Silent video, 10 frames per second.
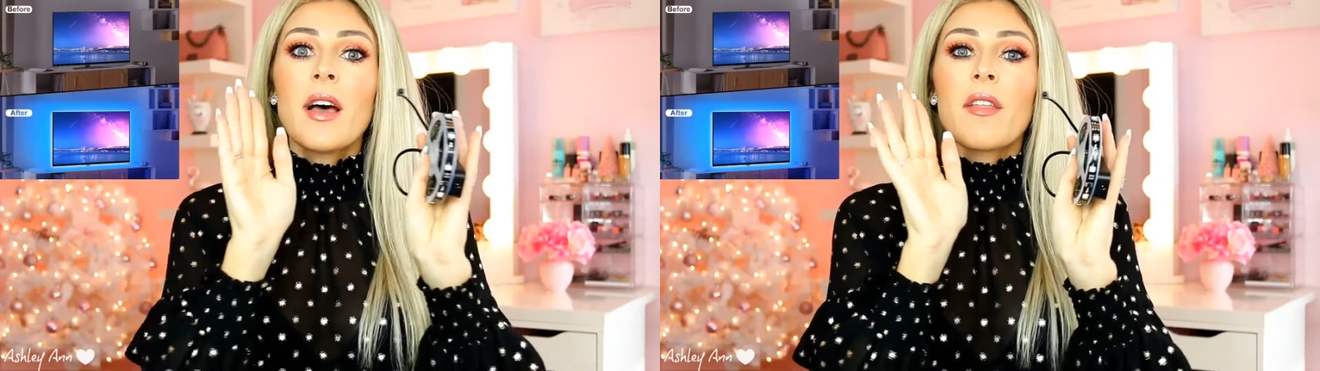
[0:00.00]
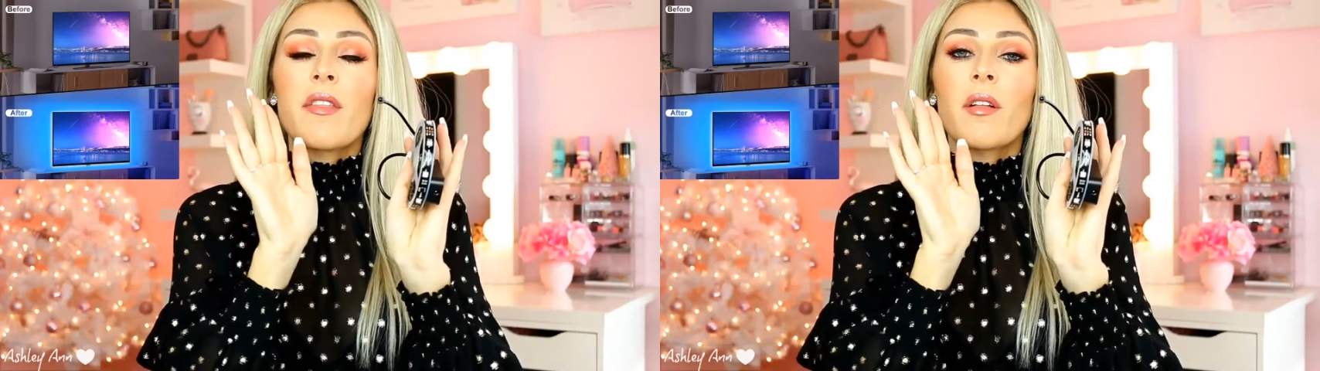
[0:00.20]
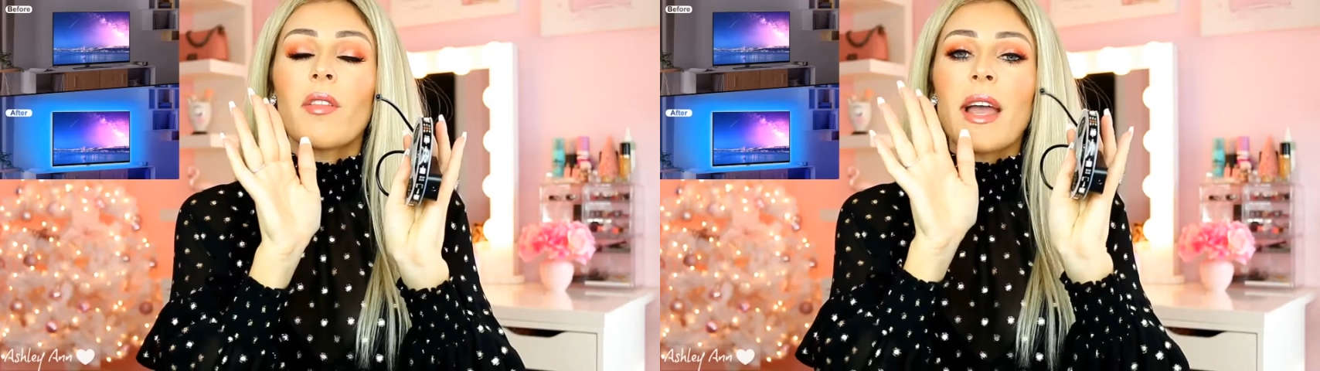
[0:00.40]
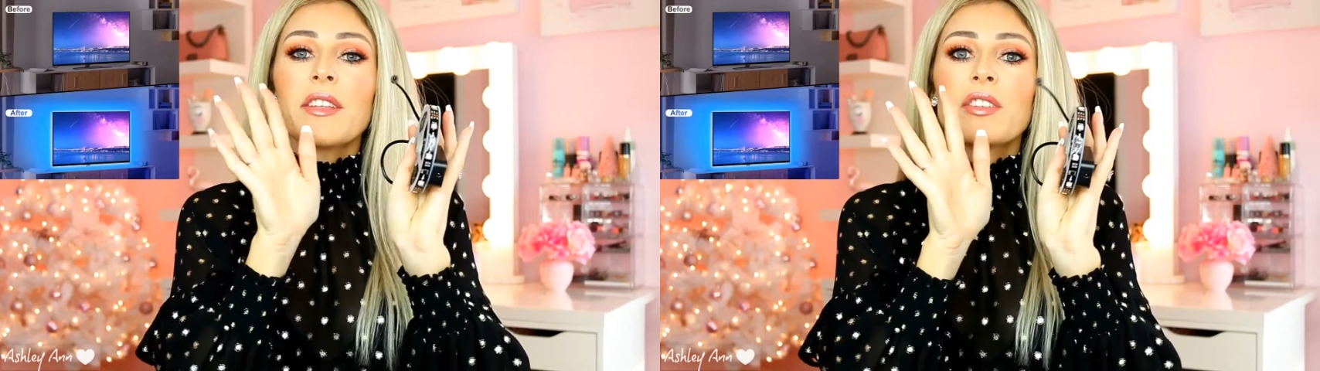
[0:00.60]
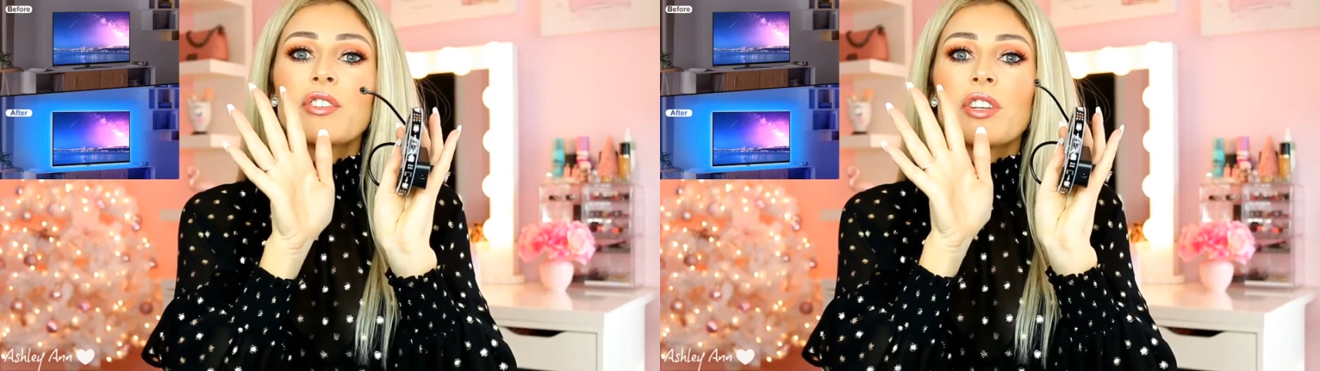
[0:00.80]
the
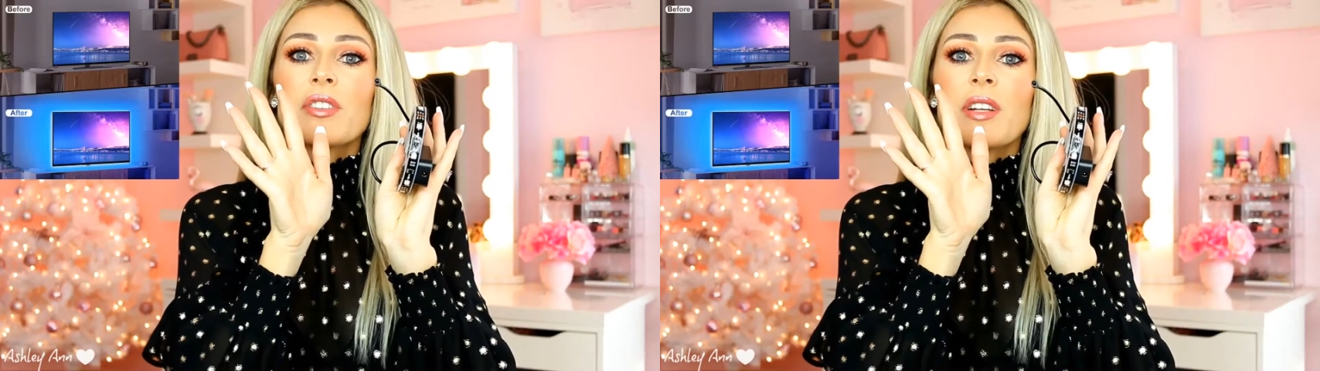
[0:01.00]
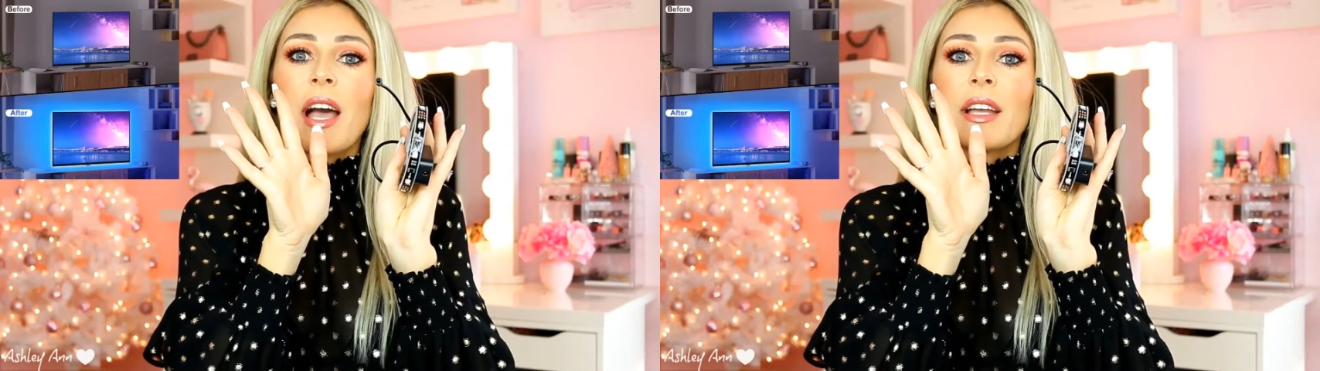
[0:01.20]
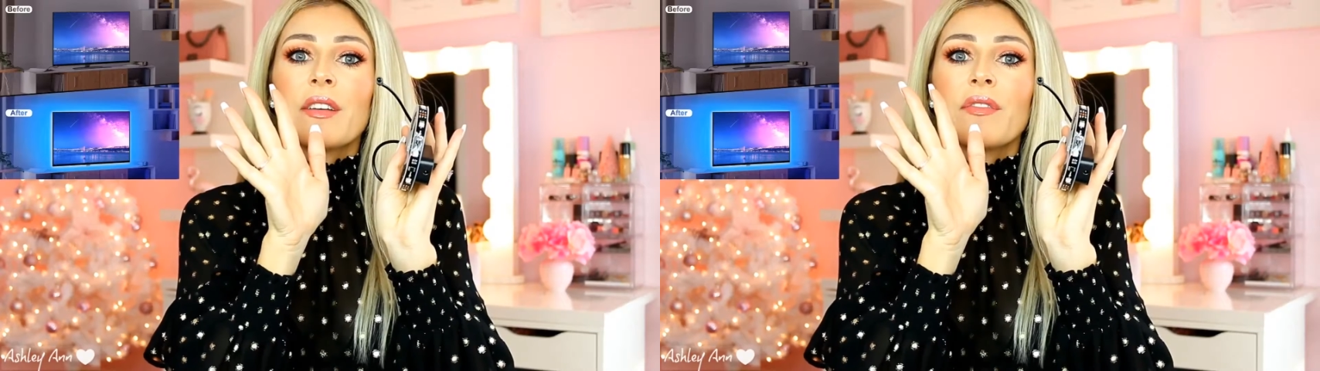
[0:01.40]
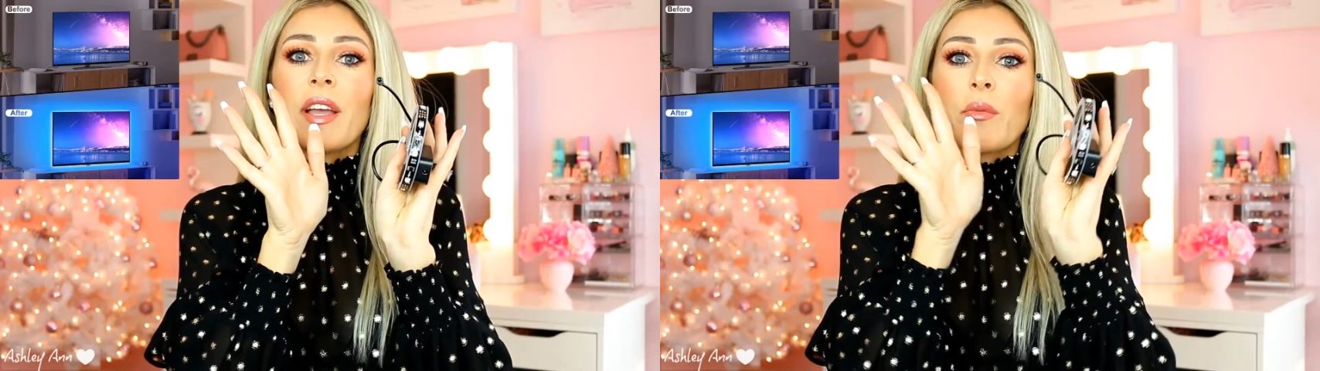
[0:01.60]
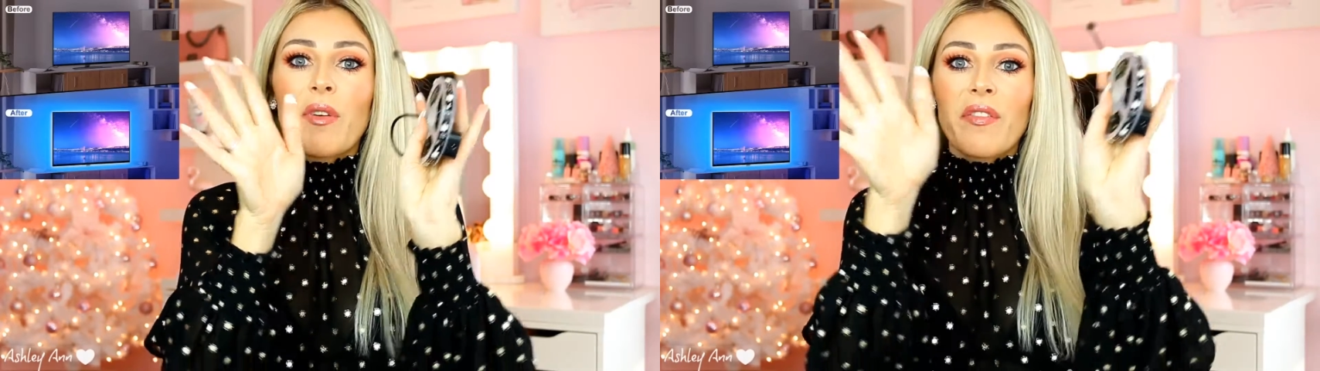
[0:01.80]
lights just kind of
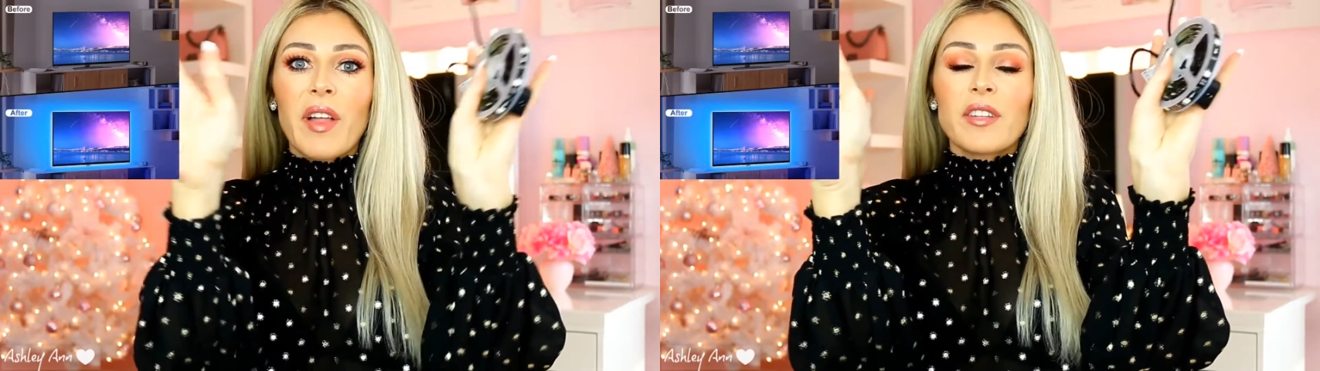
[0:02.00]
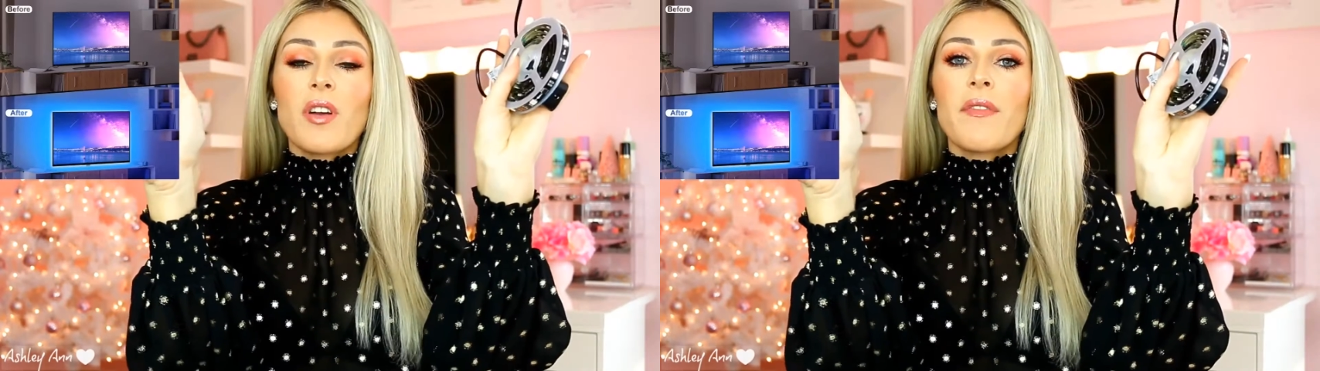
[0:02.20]
like reflect